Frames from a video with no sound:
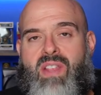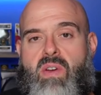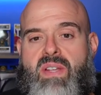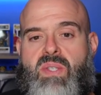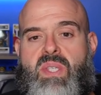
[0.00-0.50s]
and
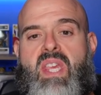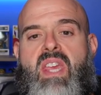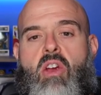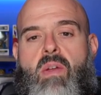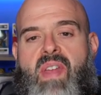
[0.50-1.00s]
you can see
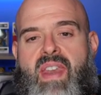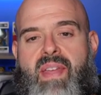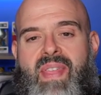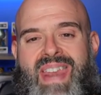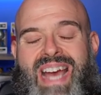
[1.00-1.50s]
here
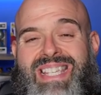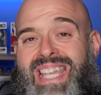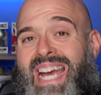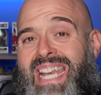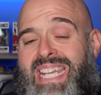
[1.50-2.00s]
that the next
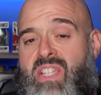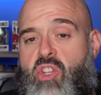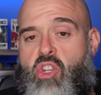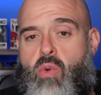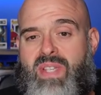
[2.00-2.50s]
thing I need
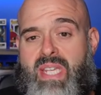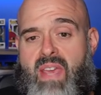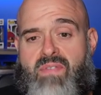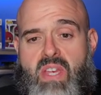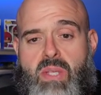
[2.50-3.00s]
to do is
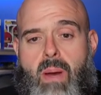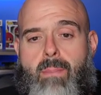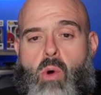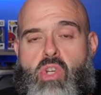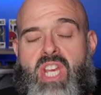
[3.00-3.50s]
give this
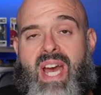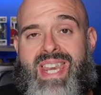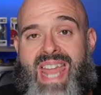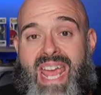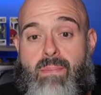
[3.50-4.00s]
emoji a
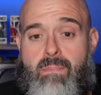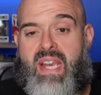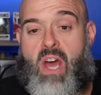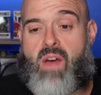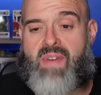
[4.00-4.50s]
name.
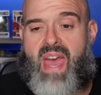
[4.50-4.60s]
Now I've